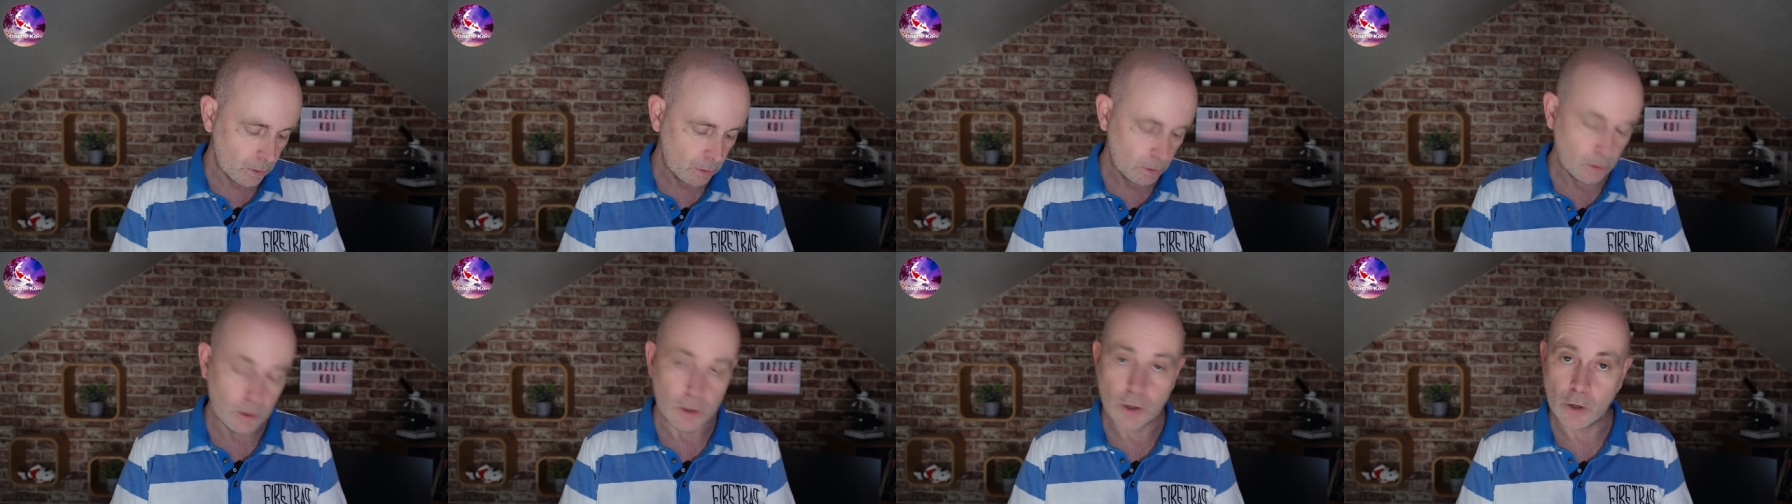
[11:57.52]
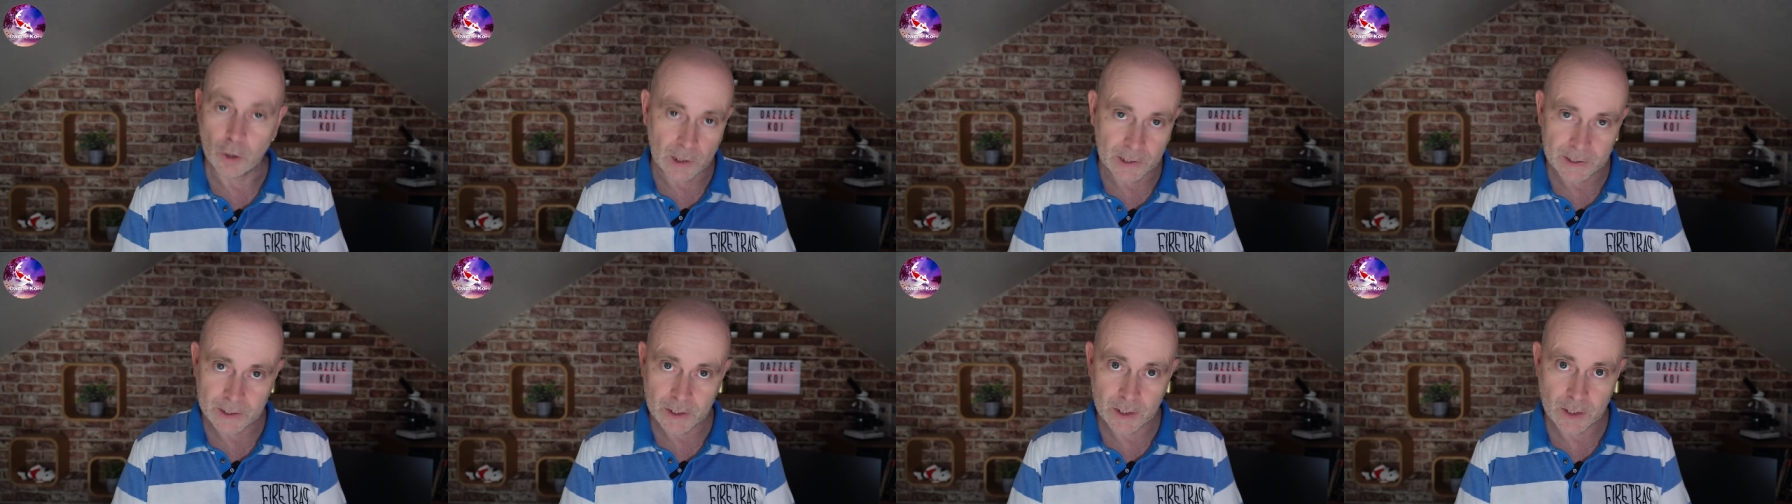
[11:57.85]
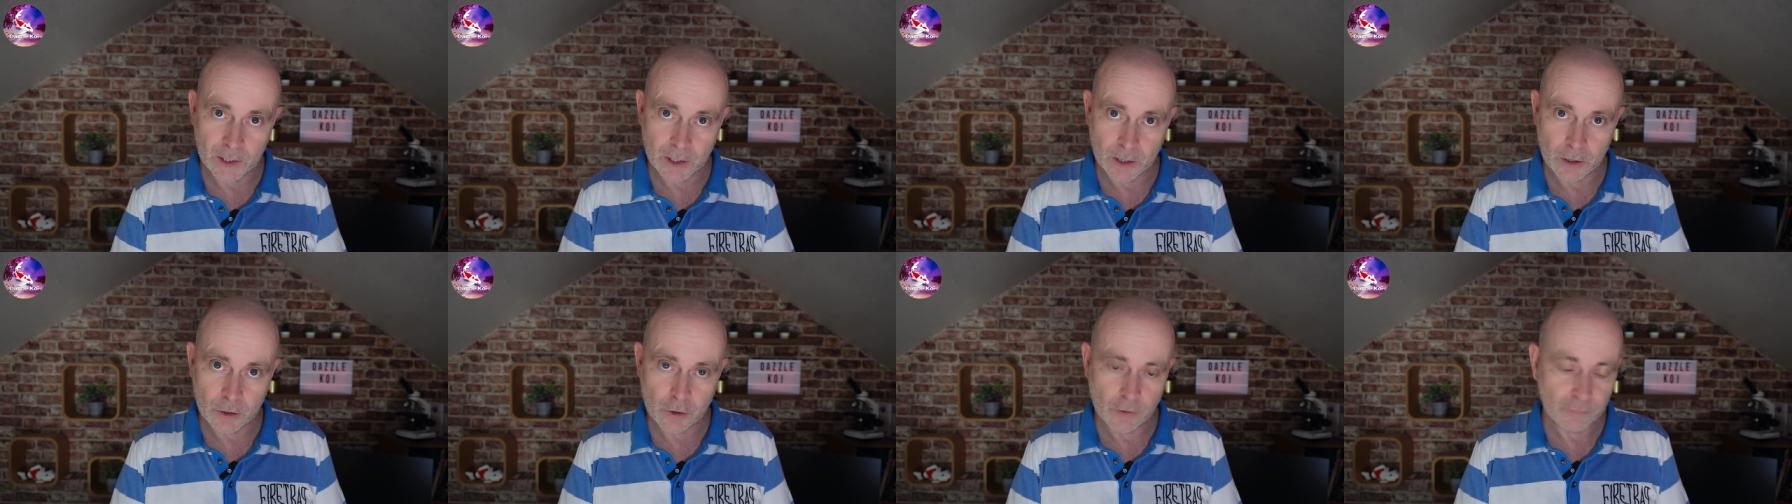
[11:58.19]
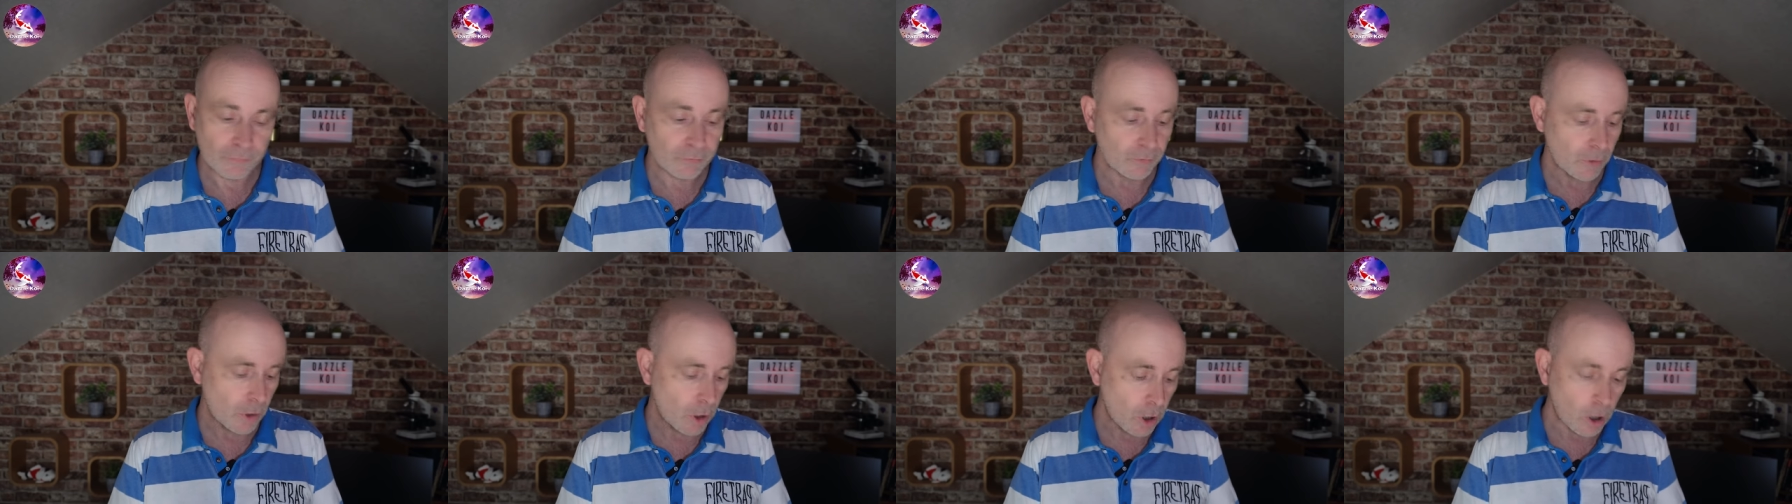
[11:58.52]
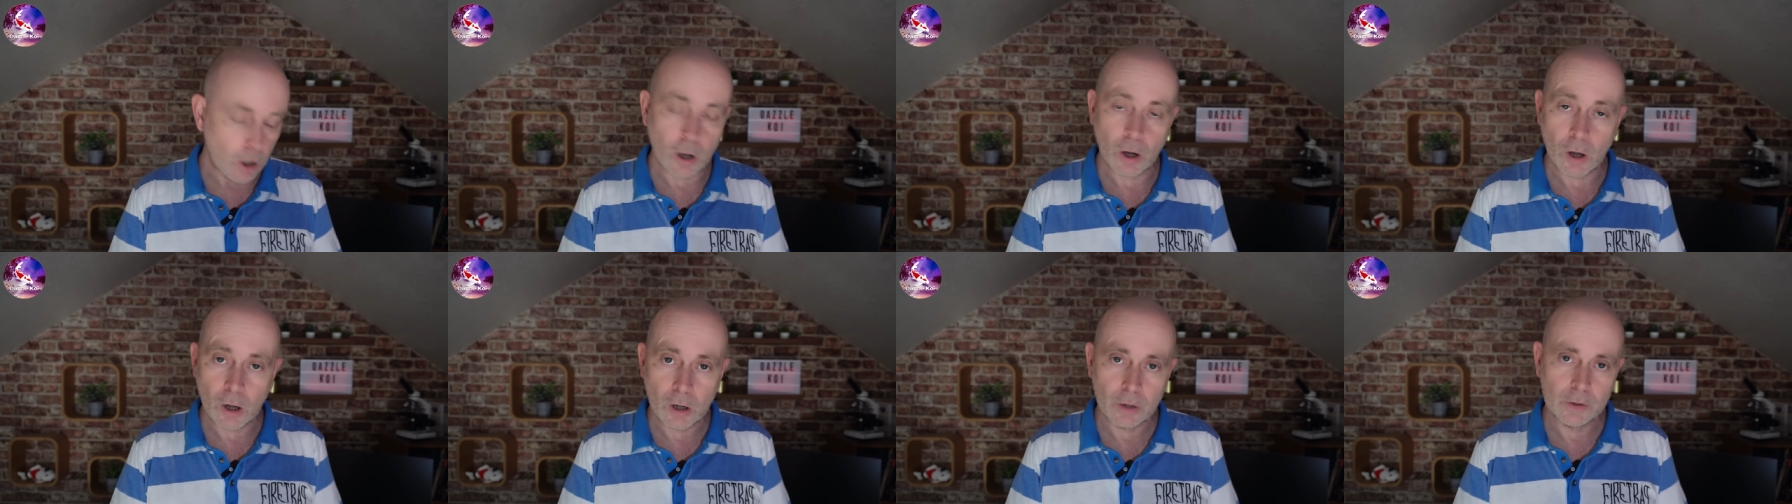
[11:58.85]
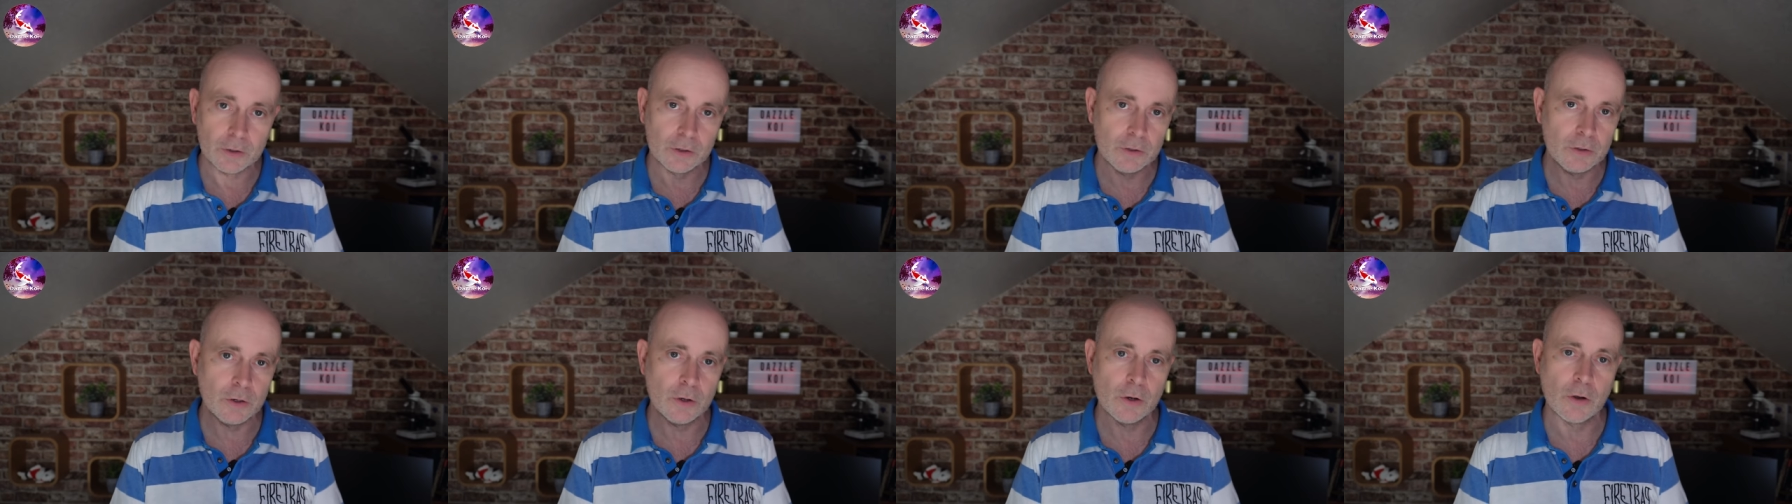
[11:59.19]
you're not cleaning it enough, or
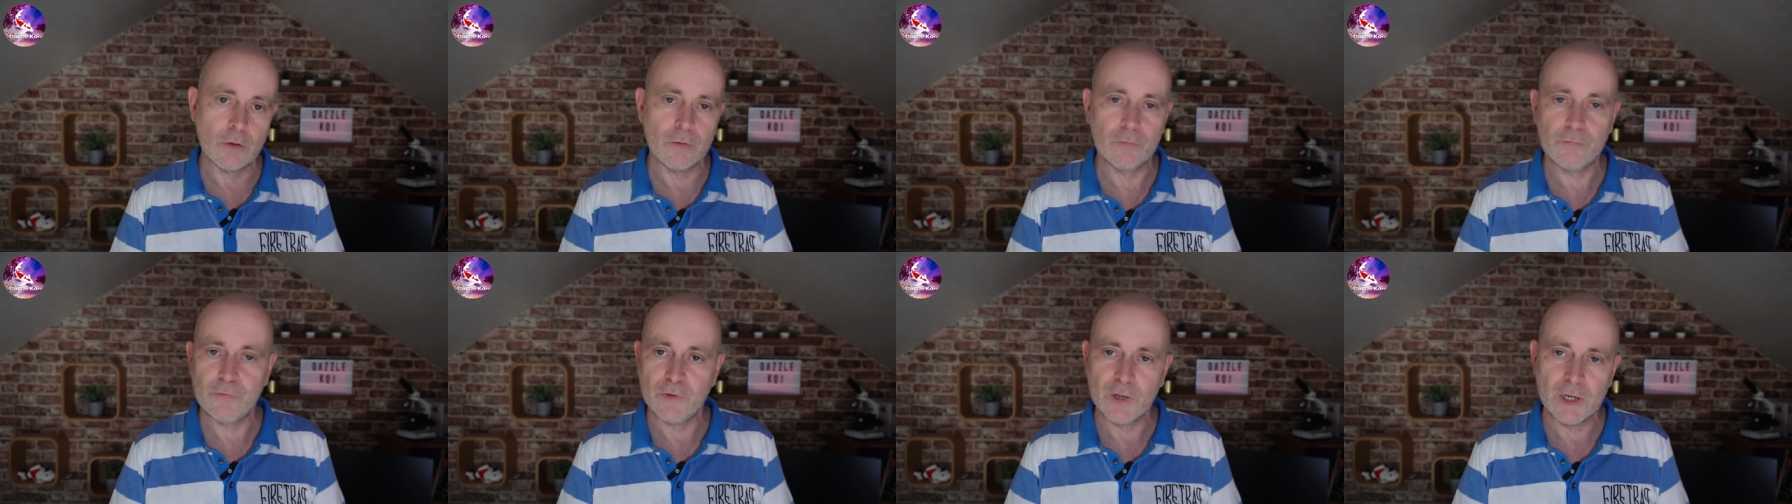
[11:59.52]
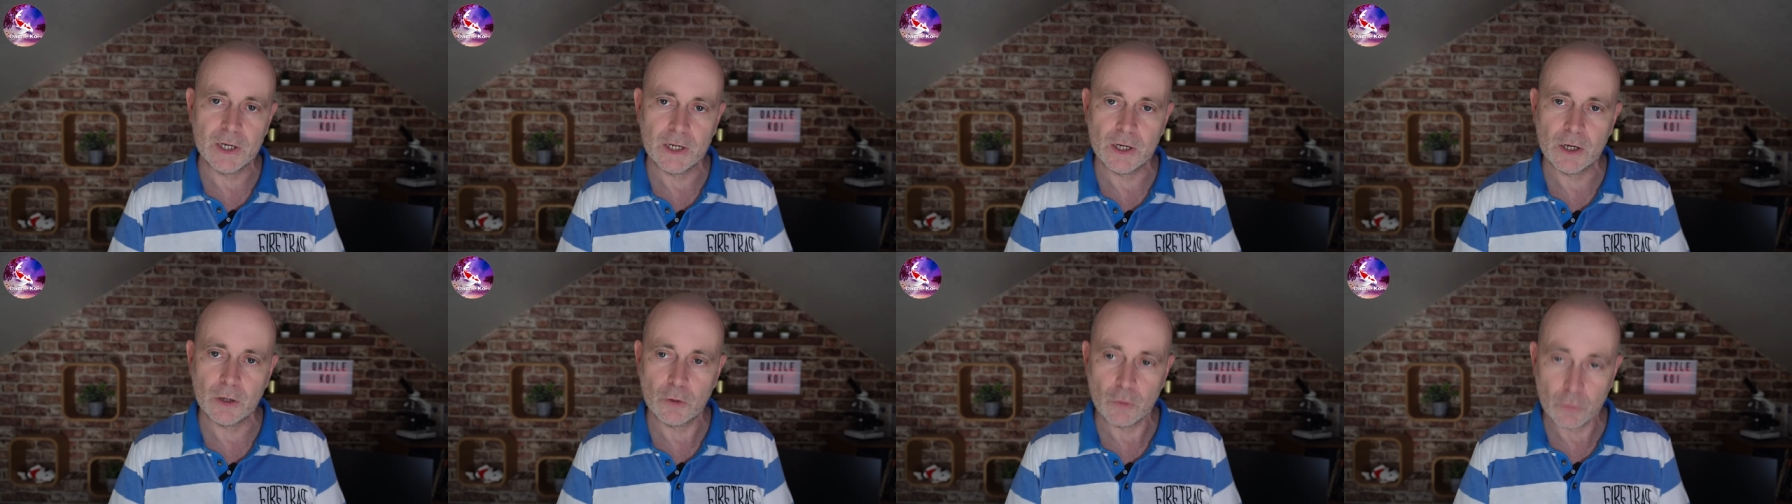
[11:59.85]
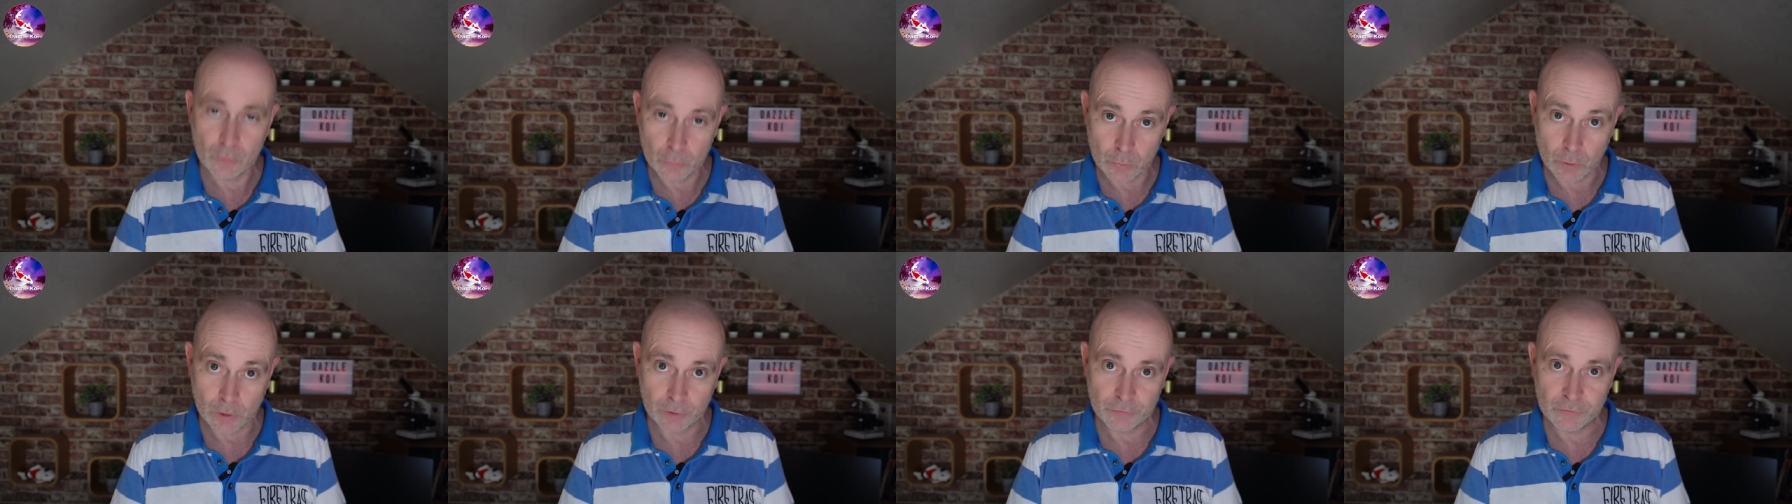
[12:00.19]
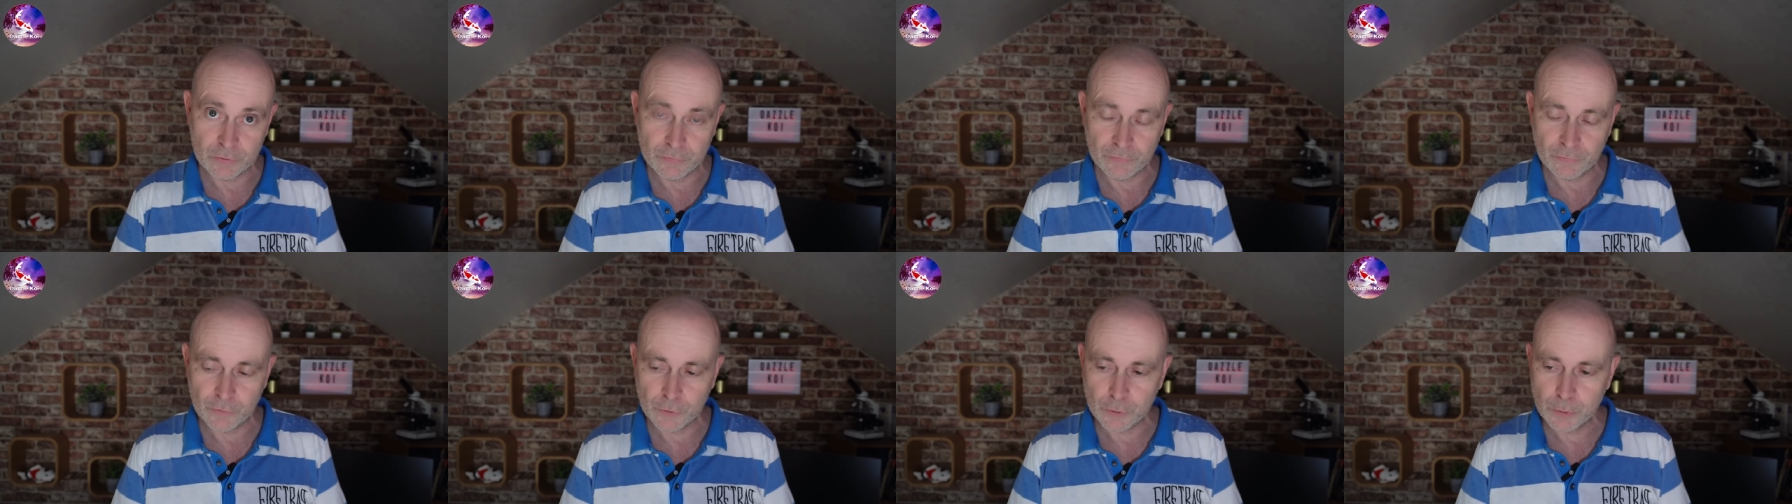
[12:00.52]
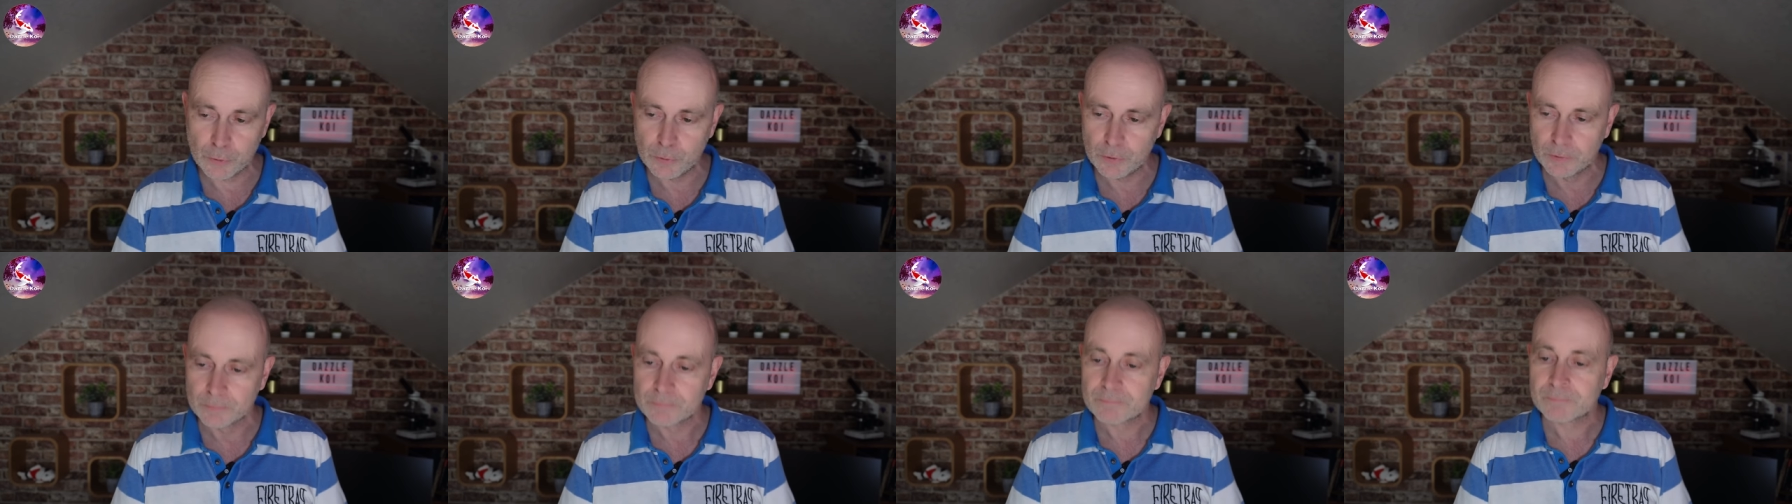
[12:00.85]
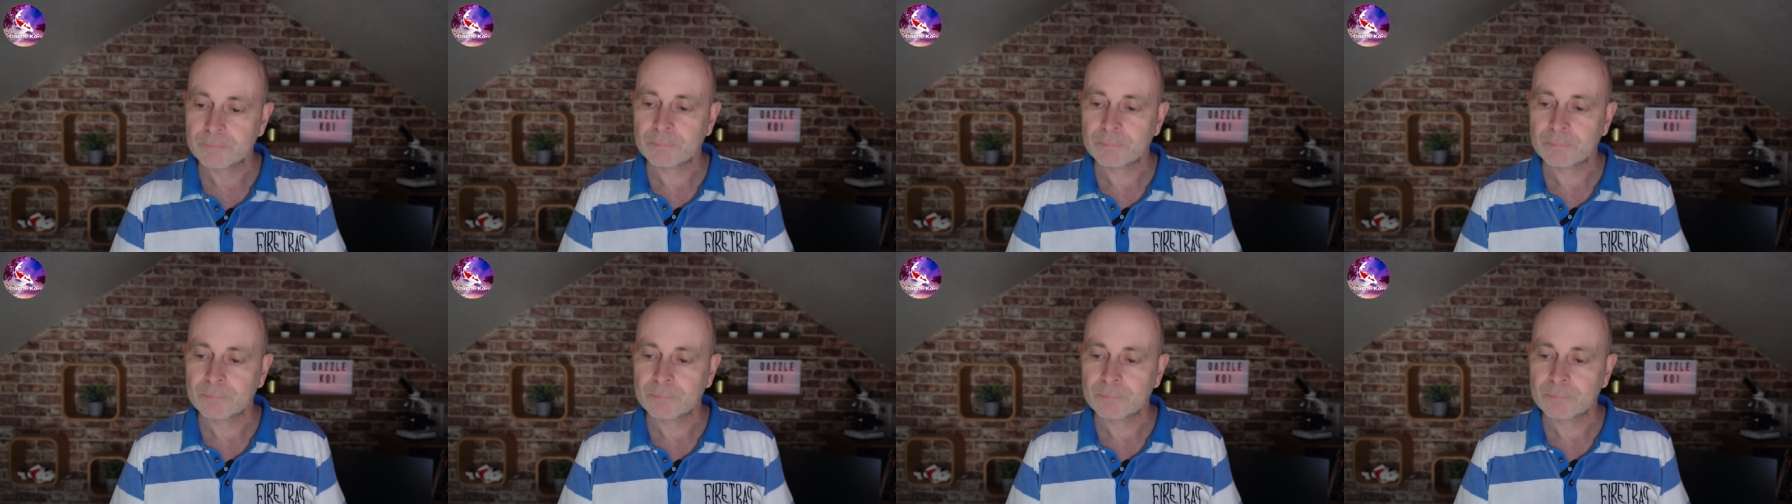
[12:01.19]
you're not feeding a good quality food.